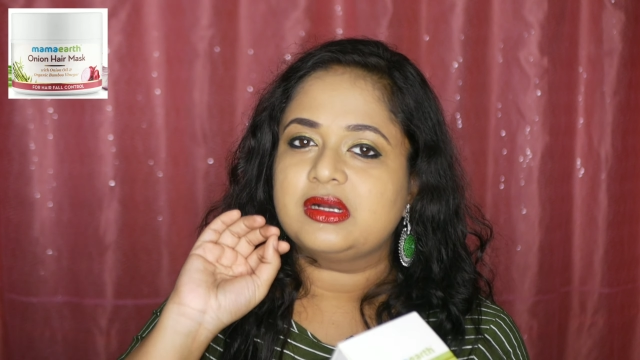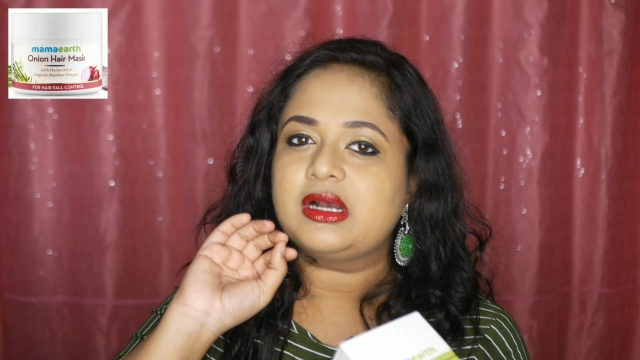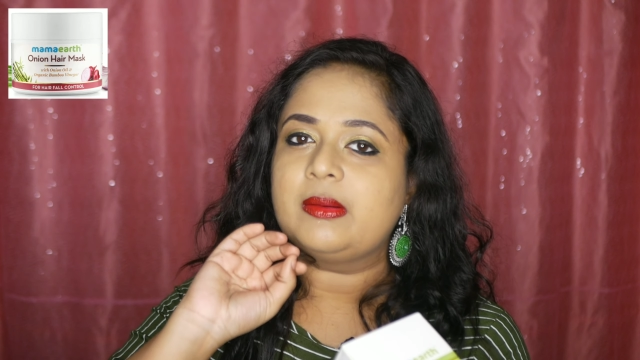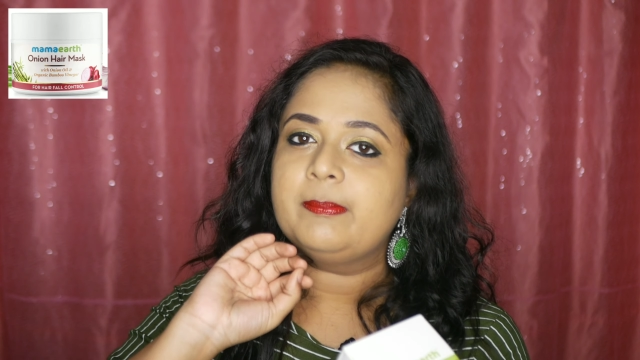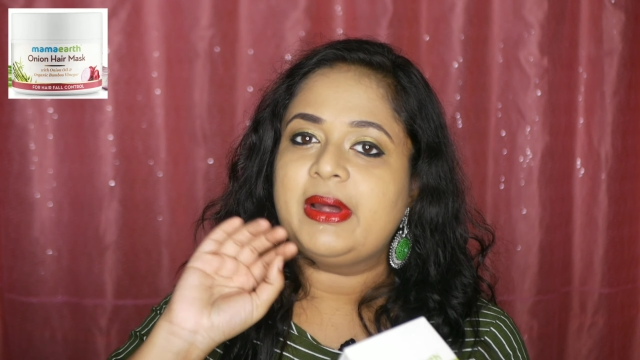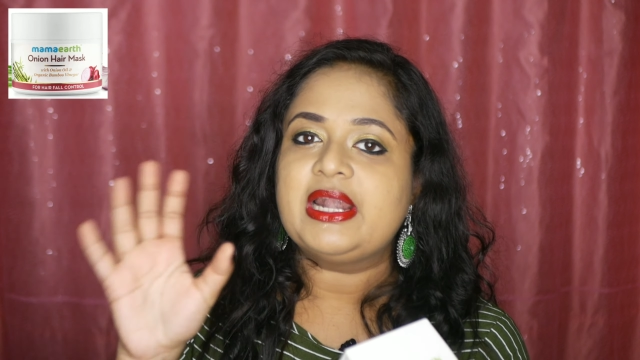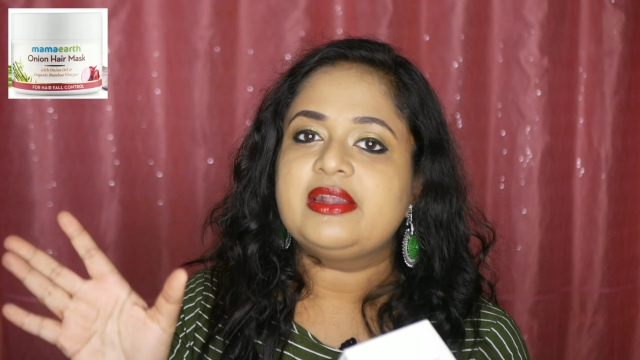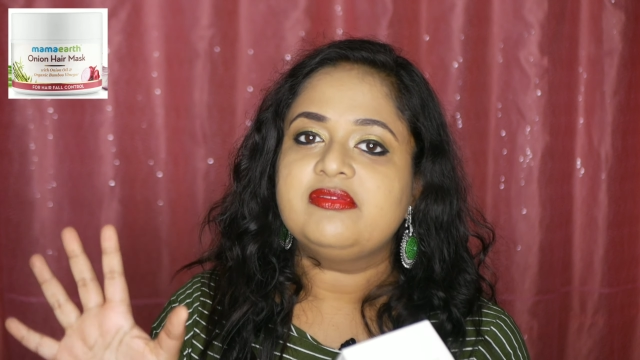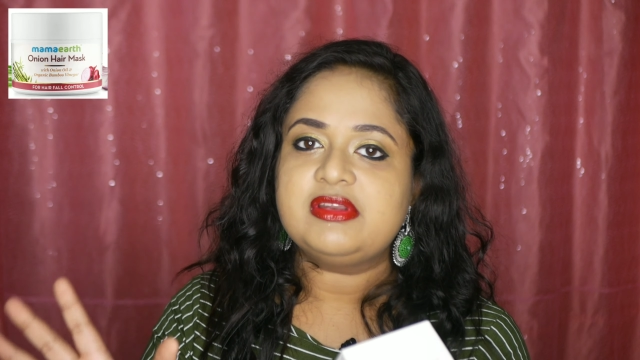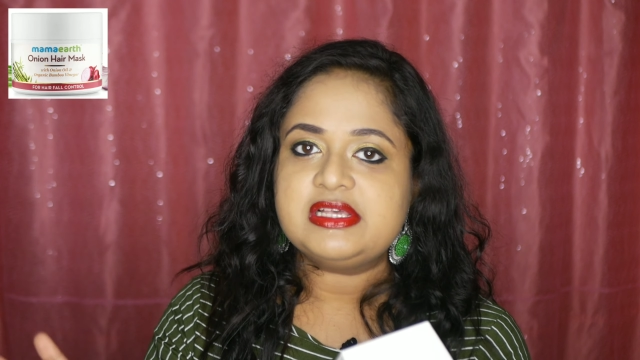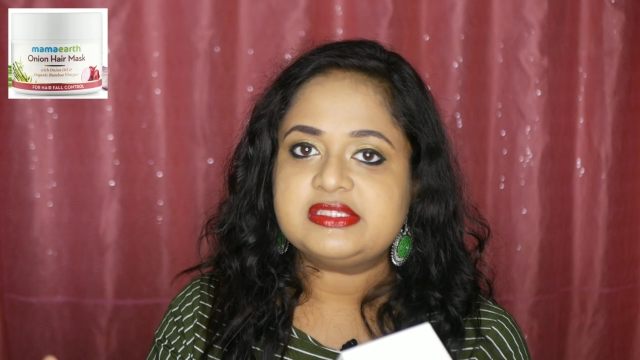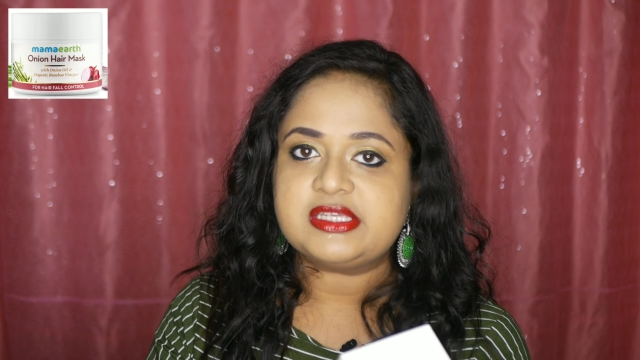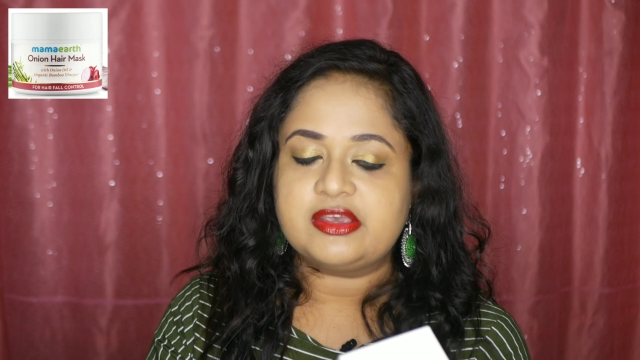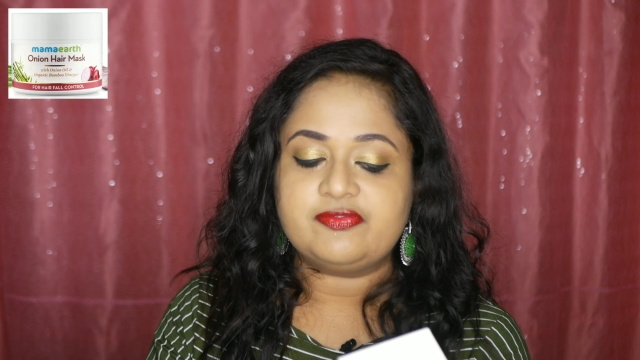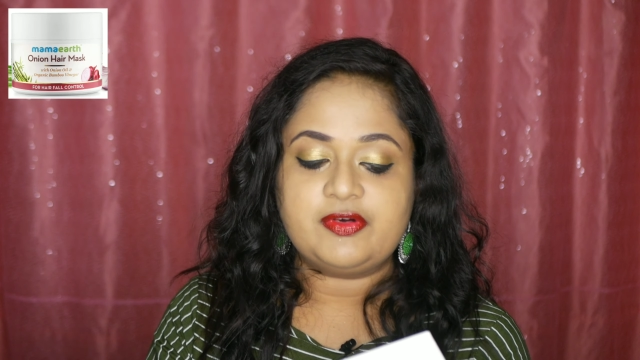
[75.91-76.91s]
comparatively
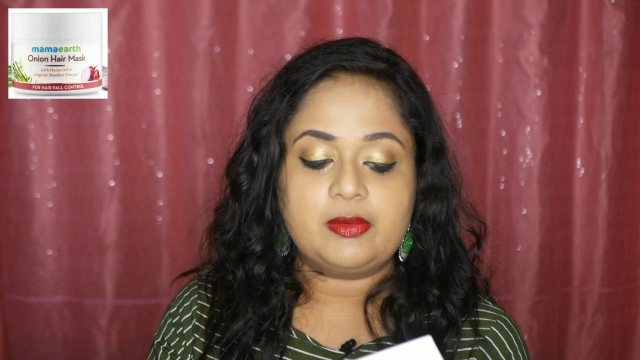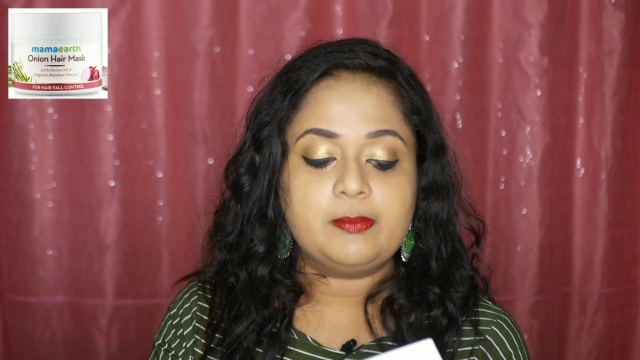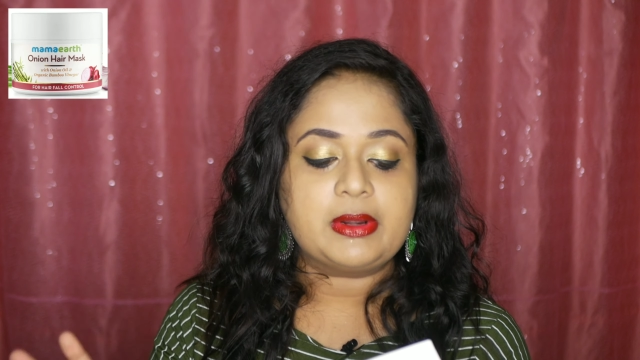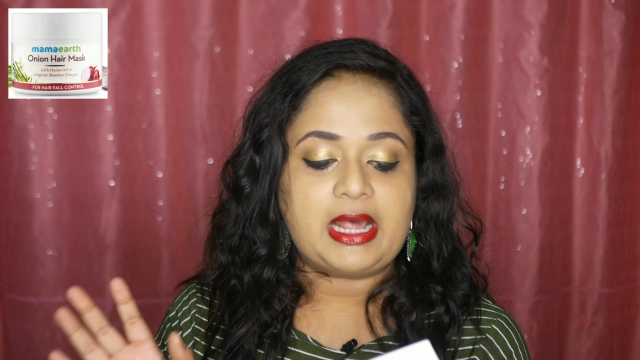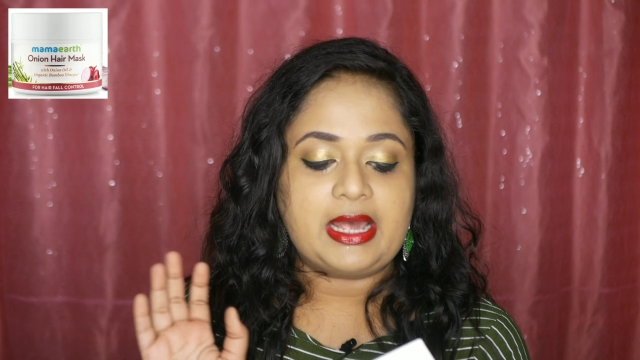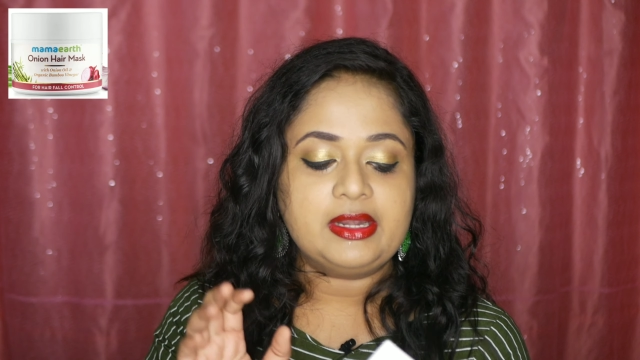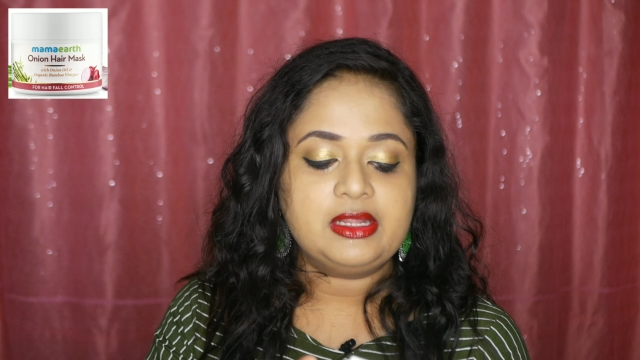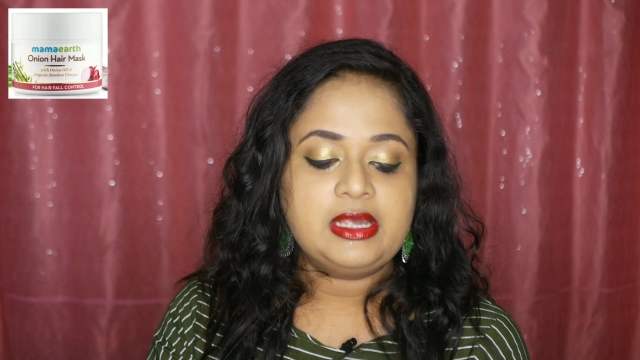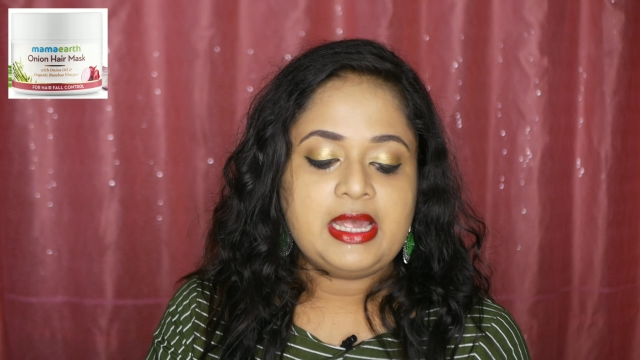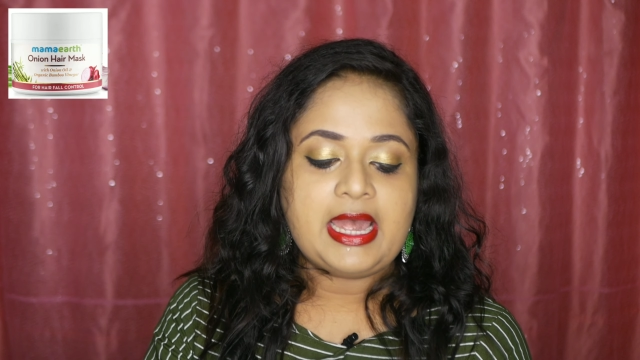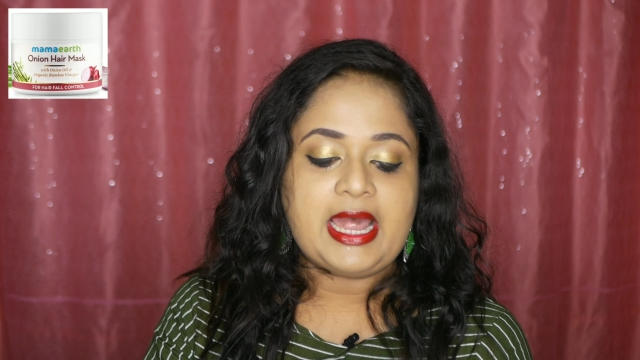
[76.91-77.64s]
safer brand,